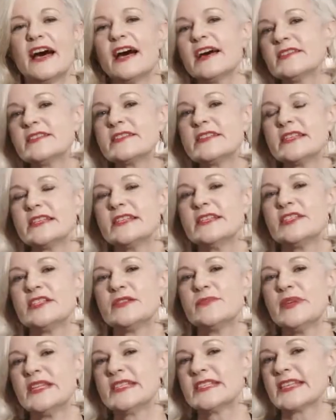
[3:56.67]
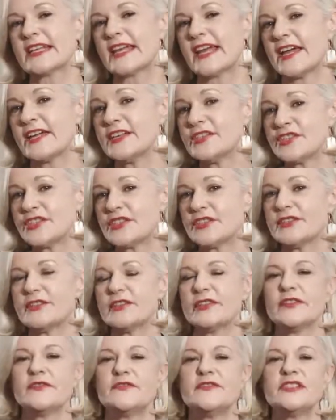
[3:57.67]
hunting and
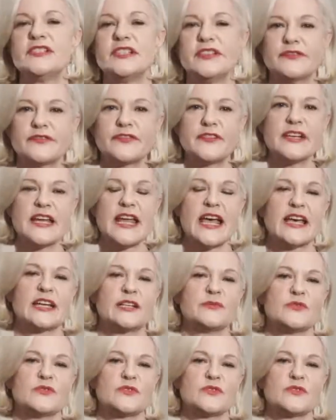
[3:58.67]
domestication of different animal